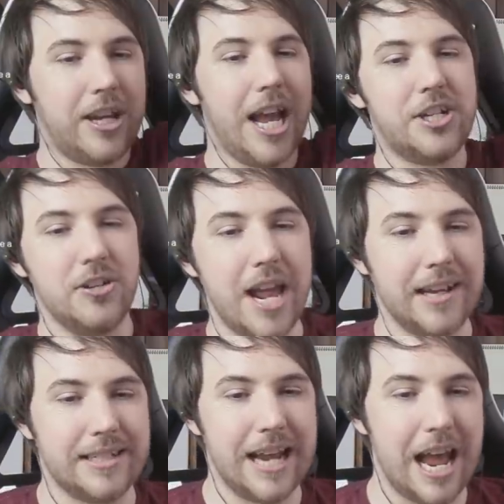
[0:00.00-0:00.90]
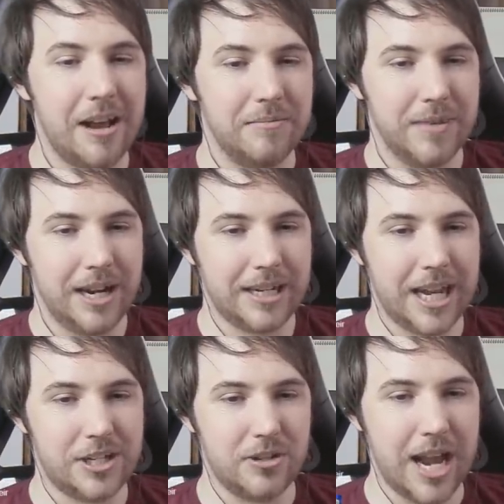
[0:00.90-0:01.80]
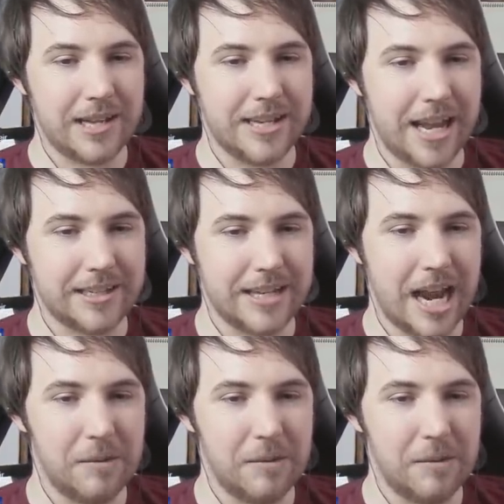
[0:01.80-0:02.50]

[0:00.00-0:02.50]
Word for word: I'll catch you next time. Catch you guys next